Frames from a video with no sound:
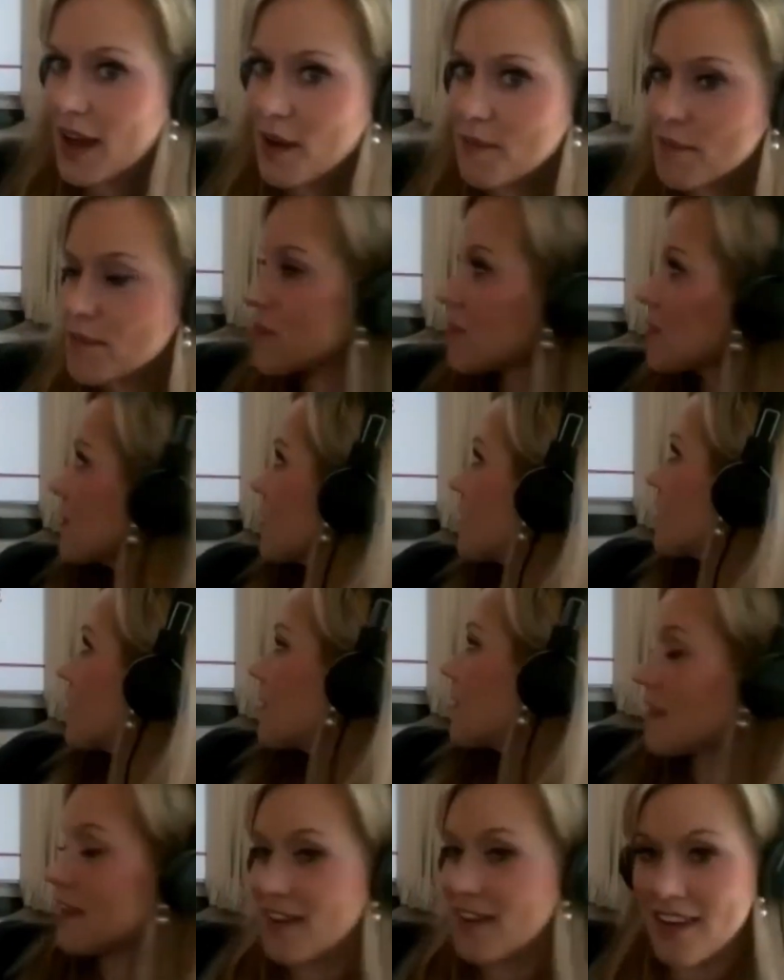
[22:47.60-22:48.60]
com.
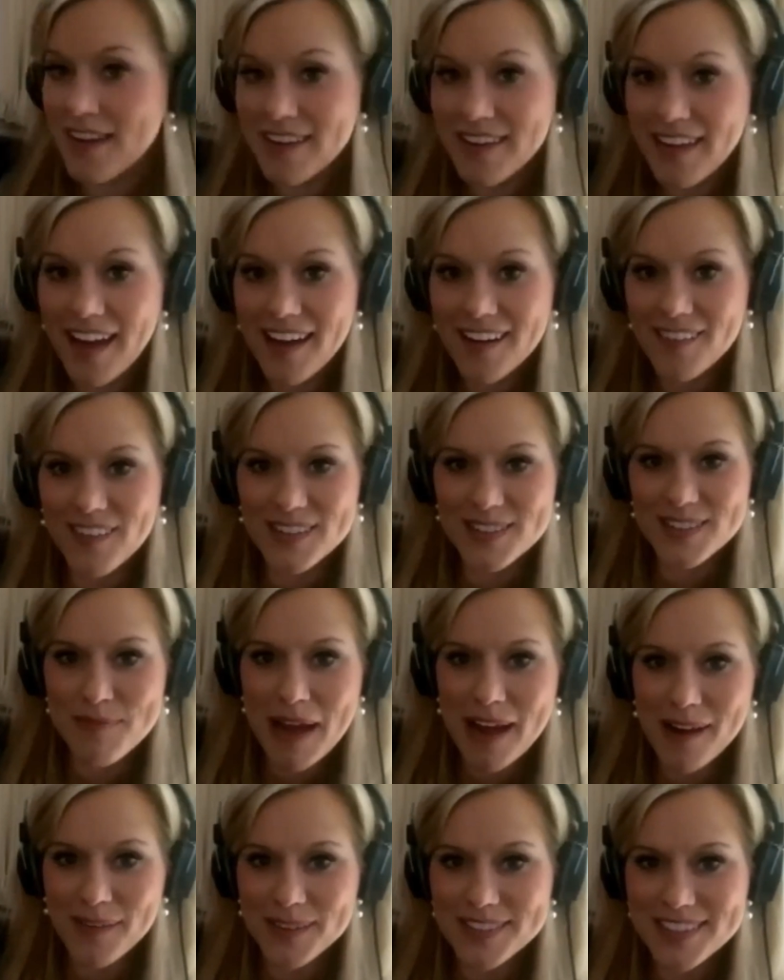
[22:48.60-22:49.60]
All right, yeah, the sign
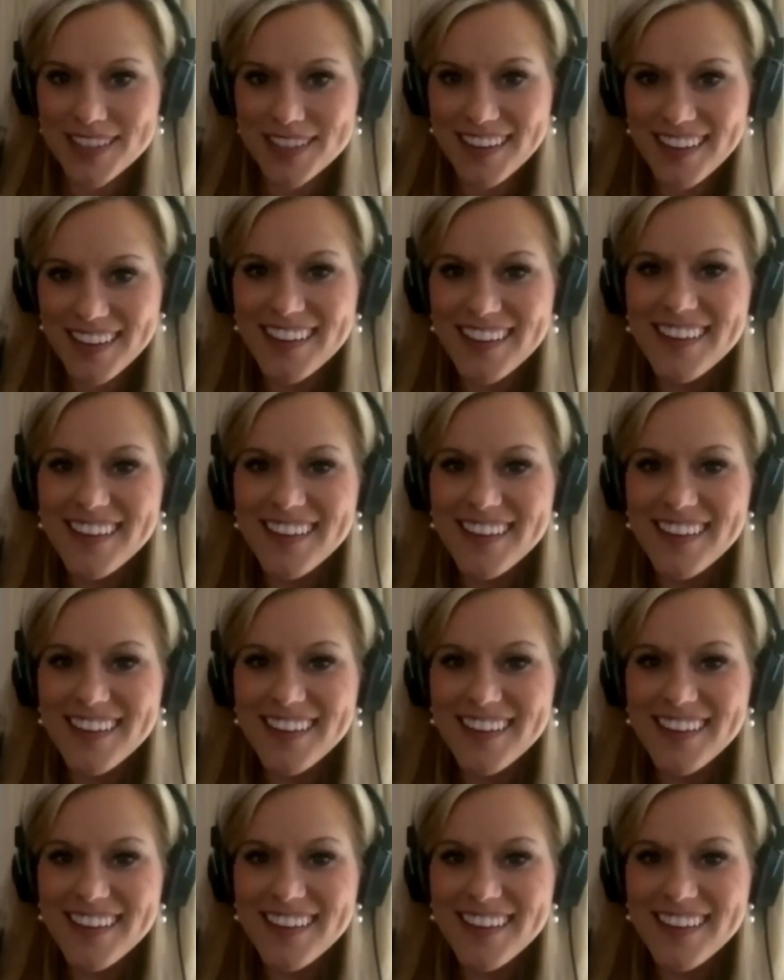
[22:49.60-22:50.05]
behind you. All